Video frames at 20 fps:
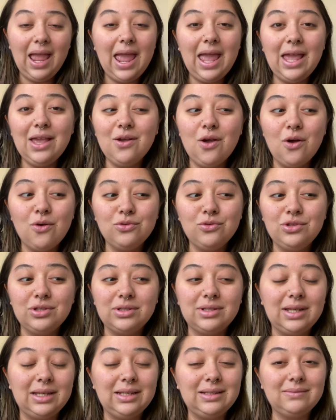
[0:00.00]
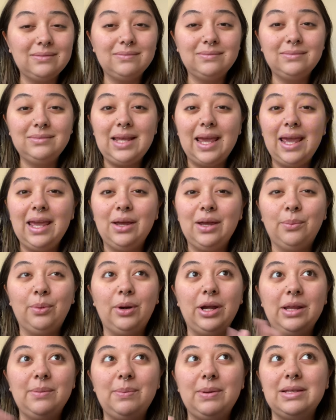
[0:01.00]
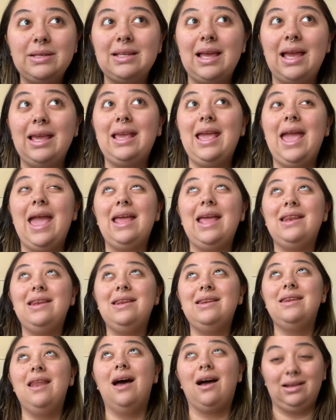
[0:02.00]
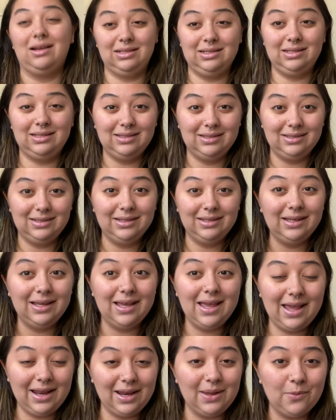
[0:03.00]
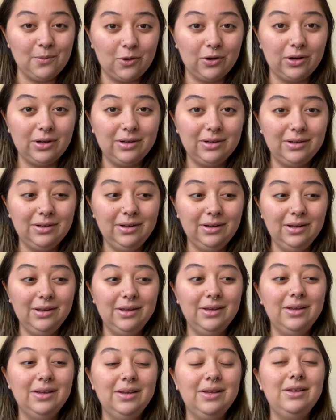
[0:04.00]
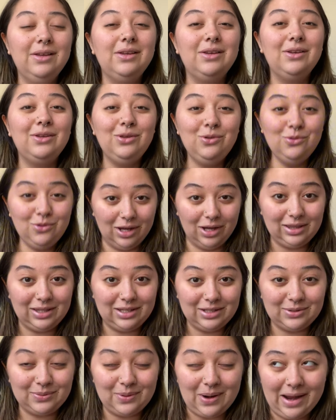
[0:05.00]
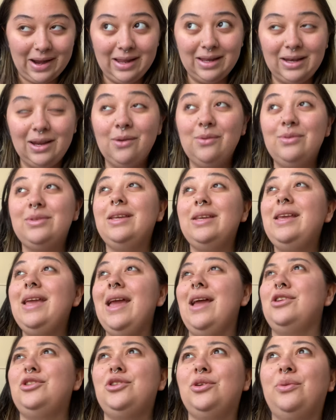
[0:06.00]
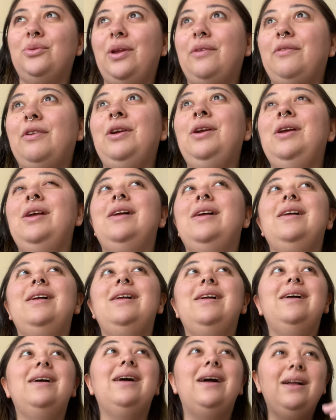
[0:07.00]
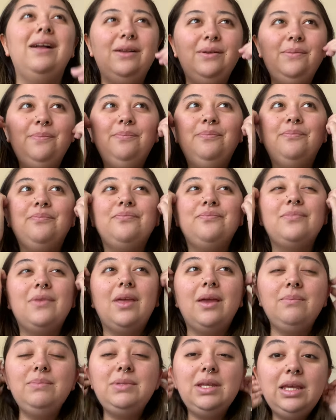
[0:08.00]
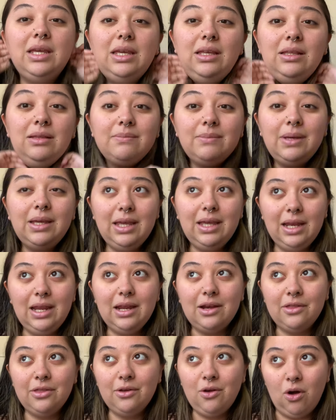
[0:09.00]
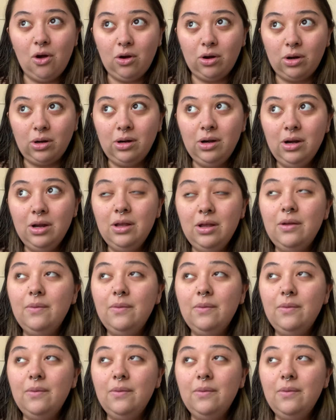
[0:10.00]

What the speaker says: and go just like take a break because I cannot anymore. You got this, right? And he was like, yeah, sure, whatever. I'm taking my kitty out of the car.